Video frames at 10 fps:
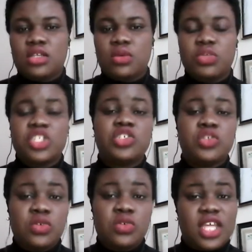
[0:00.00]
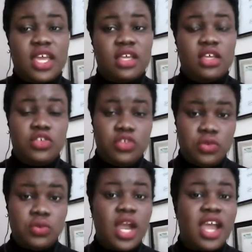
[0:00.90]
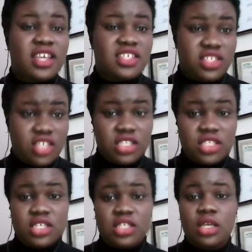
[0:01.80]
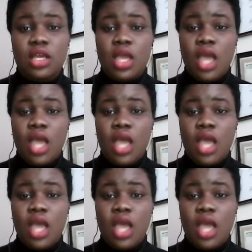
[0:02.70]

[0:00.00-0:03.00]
which shows that you are asserting